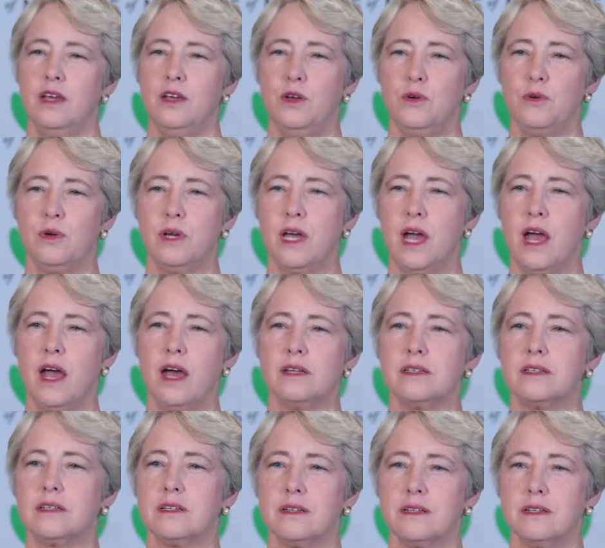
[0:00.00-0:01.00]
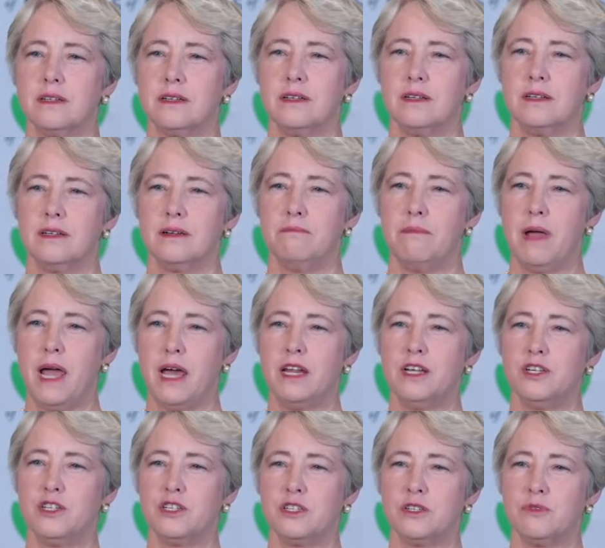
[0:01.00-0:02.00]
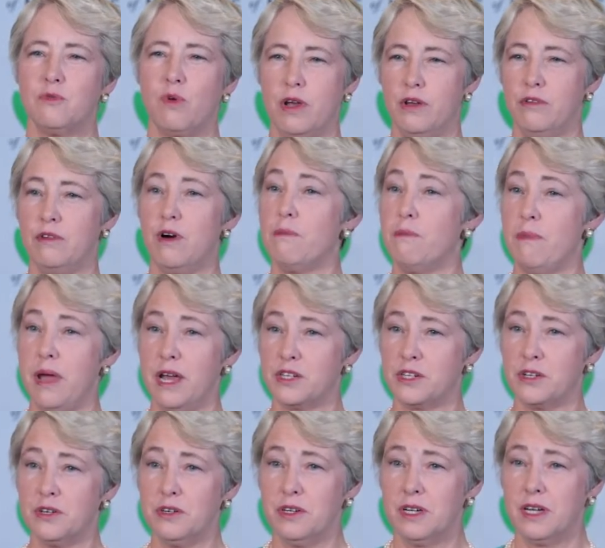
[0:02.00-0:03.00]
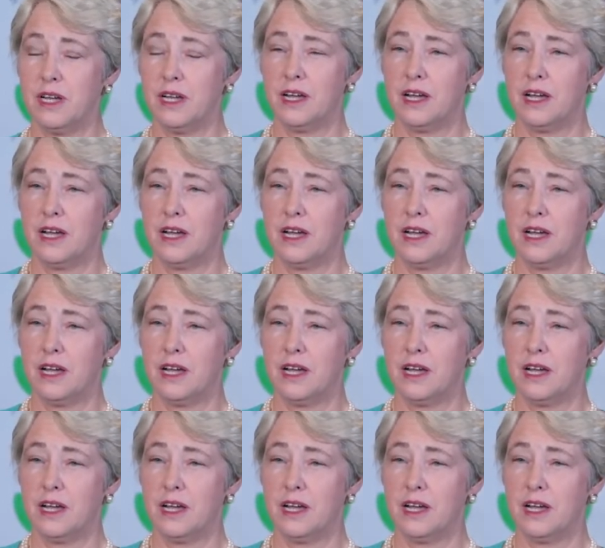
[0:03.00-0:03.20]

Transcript: you can't manage what you don't measure.